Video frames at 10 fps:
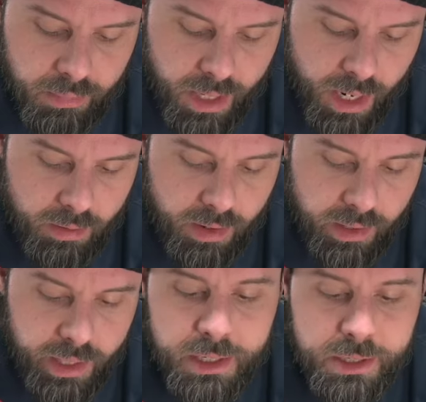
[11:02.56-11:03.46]
but not
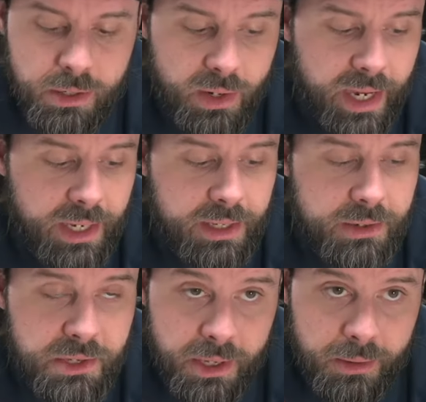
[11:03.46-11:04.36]
really. Just go ahead and
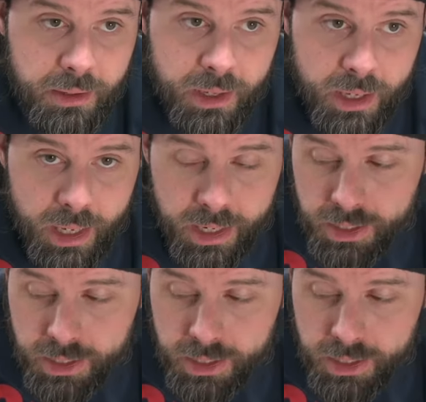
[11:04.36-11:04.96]
use it and